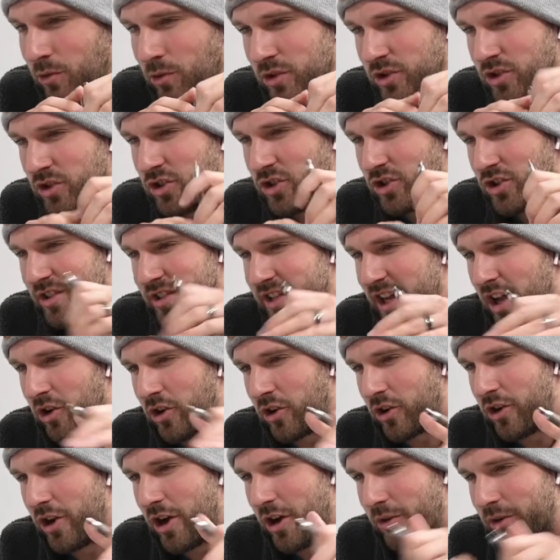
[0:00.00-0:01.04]
Or do you just tell
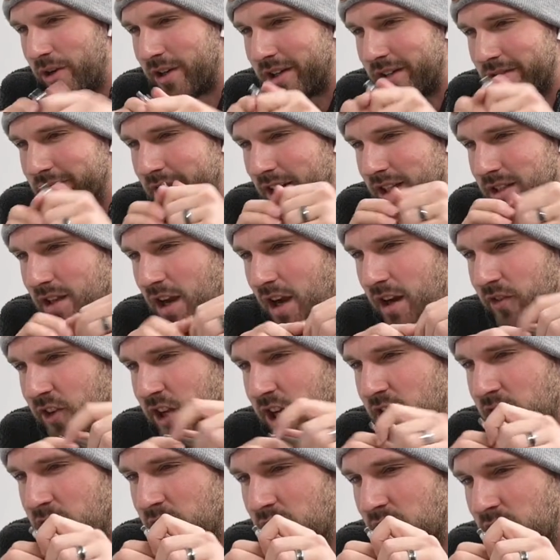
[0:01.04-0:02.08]
her no and that's kind of it?